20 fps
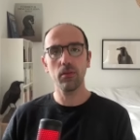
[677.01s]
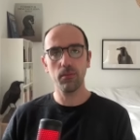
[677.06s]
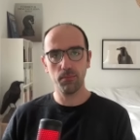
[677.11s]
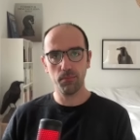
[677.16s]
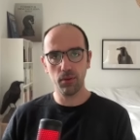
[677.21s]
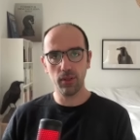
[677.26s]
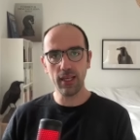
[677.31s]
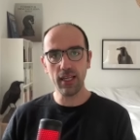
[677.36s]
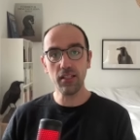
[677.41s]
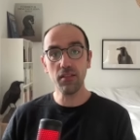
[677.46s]

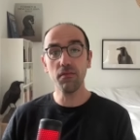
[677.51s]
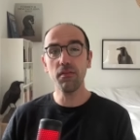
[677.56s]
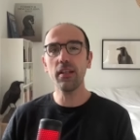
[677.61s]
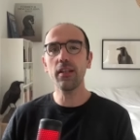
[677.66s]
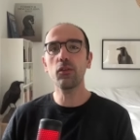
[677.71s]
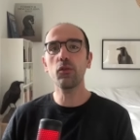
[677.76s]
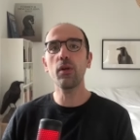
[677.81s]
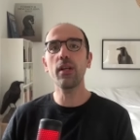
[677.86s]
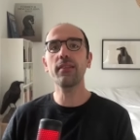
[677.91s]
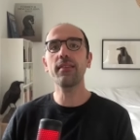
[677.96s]
Please, very
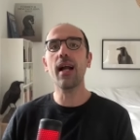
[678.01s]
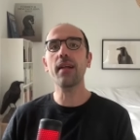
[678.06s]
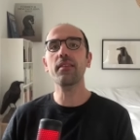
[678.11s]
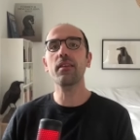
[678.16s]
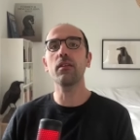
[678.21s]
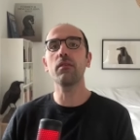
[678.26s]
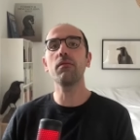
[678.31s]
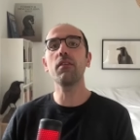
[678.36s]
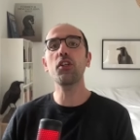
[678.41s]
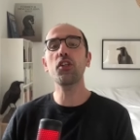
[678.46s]
quick
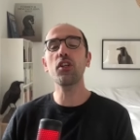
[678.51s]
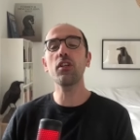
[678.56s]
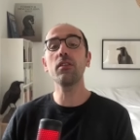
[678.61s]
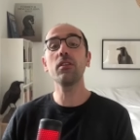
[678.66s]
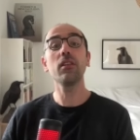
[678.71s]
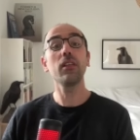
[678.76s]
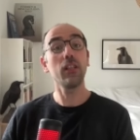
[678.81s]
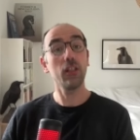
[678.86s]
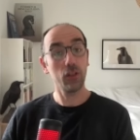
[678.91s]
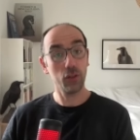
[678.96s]
tactical
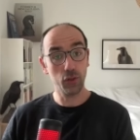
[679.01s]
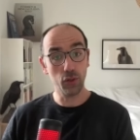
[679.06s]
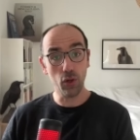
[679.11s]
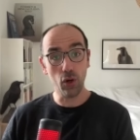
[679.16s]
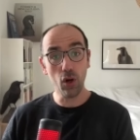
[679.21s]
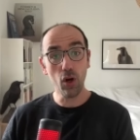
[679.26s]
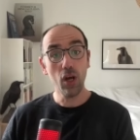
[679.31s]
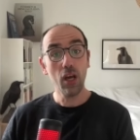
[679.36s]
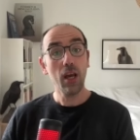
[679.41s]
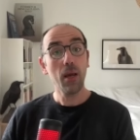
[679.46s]
vision.
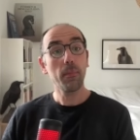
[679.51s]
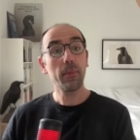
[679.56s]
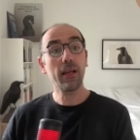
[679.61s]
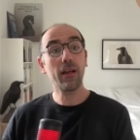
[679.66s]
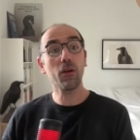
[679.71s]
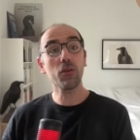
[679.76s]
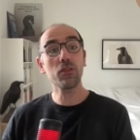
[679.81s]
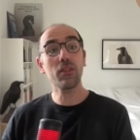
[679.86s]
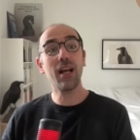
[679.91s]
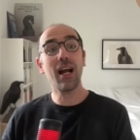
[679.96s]
No,
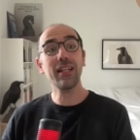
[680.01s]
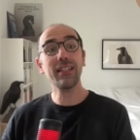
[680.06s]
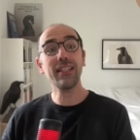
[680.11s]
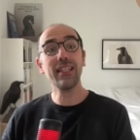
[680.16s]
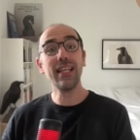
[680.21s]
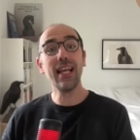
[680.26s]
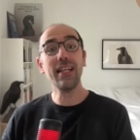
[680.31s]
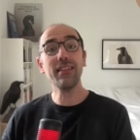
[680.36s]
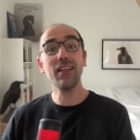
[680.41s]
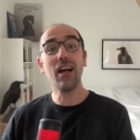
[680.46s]
because knight
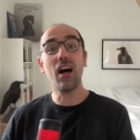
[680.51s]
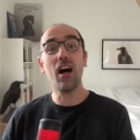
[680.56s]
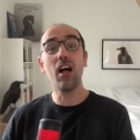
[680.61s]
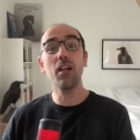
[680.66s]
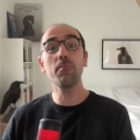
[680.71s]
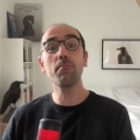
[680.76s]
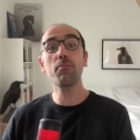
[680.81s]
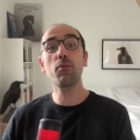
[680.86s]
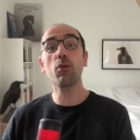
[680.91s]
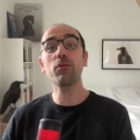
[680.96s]
e8
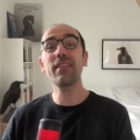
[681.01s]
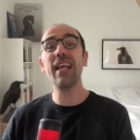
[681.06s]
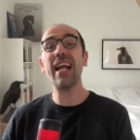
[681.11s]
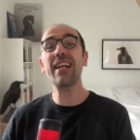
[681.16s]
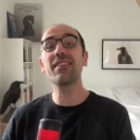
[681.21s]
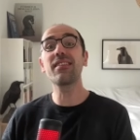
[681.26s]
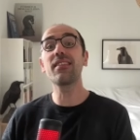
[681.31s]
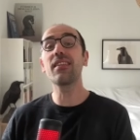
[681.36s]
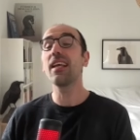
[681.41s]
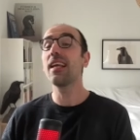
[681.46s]

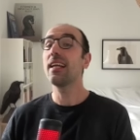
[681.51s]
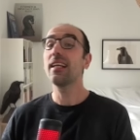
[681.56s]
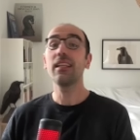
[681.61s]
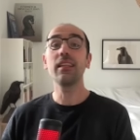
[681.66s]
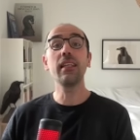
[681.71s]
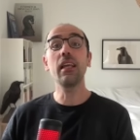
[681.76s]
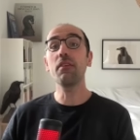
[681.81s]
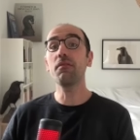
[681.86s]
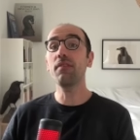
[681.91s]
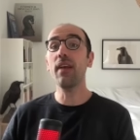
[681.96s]
unprotects
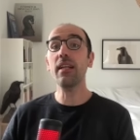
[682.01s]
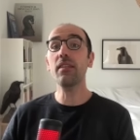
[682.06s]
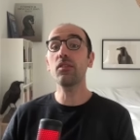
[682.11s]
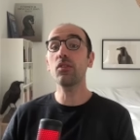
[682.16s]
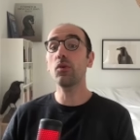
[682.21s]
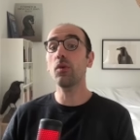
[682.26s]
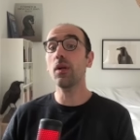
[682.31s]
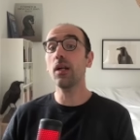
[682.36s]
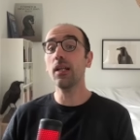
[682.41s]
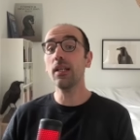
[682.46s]
the f8
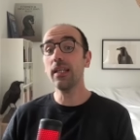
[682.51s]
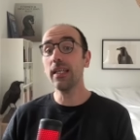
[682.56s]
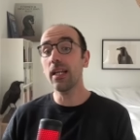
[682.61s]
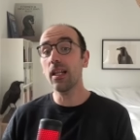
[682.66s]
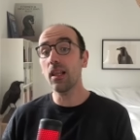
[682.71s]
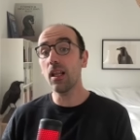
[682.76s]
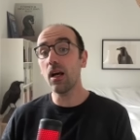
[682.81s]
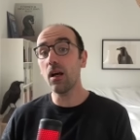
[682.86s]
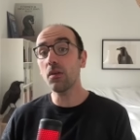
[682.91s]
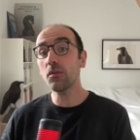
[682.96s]
square and
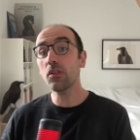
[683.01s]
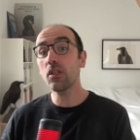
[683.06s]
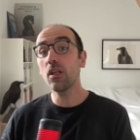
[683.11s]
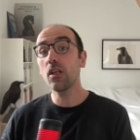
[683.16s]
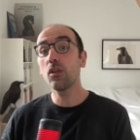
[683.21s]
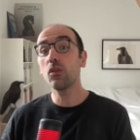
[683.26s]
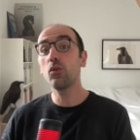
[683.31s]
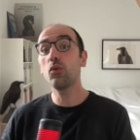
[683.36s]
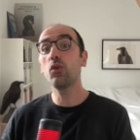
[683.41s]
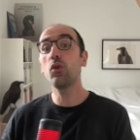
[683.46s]
allows
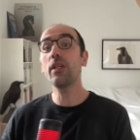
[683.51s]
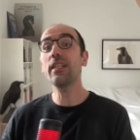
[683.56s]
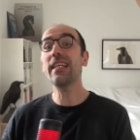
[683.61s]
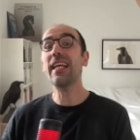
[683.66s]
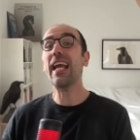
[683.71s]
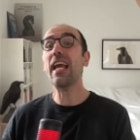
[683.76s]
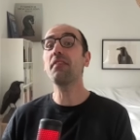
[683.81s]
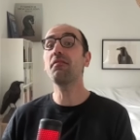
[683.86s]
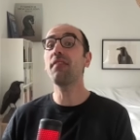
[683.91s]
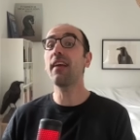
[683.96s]
queen
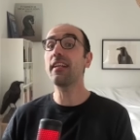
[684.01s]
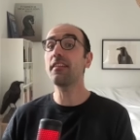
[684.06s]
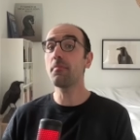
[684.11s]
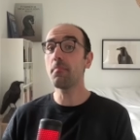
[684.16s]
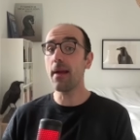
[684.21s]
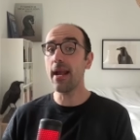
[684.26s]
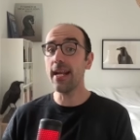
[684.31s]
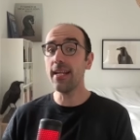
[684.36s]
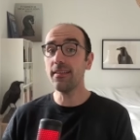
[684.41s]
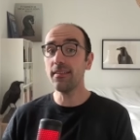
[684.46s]
f8
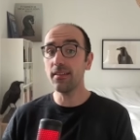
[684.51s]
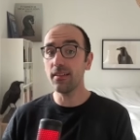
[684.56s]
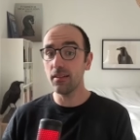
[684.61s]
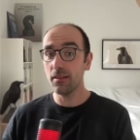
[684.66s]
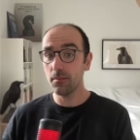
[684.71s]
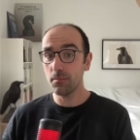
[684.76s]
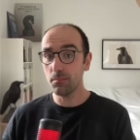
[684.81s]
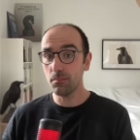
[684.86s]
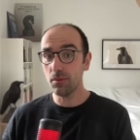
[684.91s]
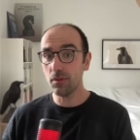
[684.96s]
mate.
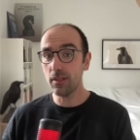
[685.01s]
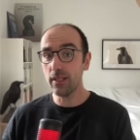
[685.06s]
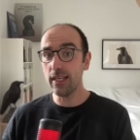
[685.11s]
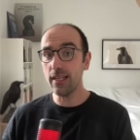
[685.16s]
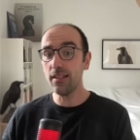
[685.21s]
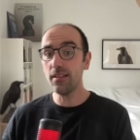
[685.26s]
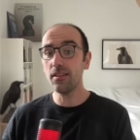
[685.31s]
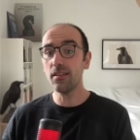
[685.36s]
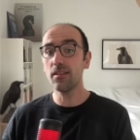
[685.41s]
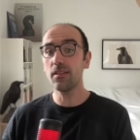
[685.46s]

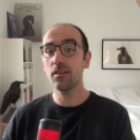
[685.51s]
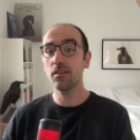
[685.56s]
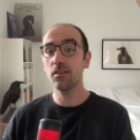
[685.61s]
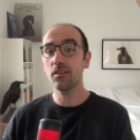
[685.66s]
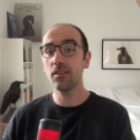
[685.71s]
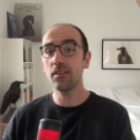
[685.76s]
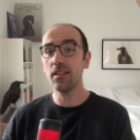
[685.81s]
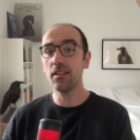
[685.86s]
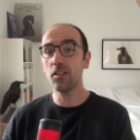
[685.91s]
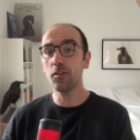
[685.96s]
Please
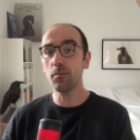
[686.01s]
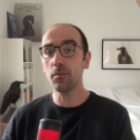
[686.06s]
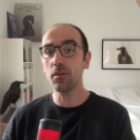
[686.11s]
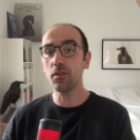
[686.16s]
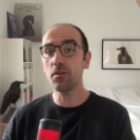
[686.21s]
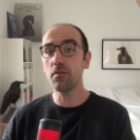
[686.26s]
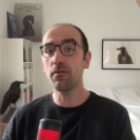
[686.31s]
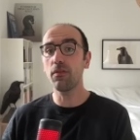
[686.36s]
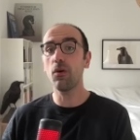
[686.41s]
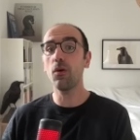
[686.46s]
see this
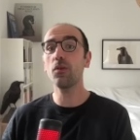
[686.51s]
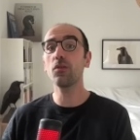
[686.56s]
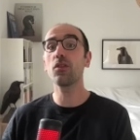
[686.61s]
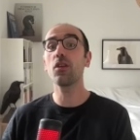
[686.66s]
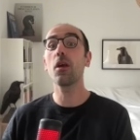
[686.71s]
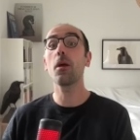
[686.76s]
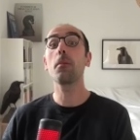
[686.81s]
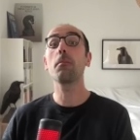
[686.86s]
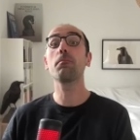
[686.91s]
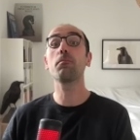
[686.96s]
position, folks.
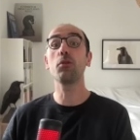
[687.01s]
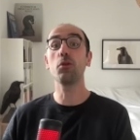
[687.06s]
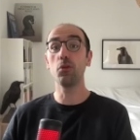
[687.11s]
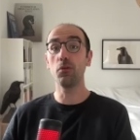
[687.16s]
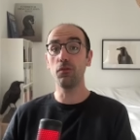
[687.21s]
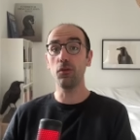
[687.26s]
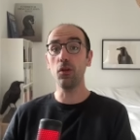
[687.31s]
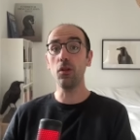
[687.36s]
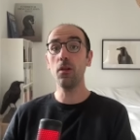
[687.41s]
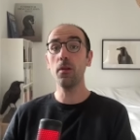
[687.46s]

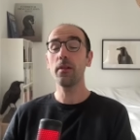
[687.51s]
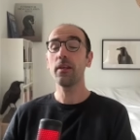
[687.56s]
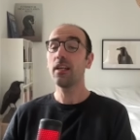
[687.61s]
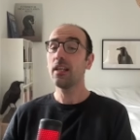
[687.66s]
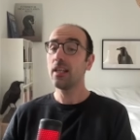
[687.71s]
Beautiful.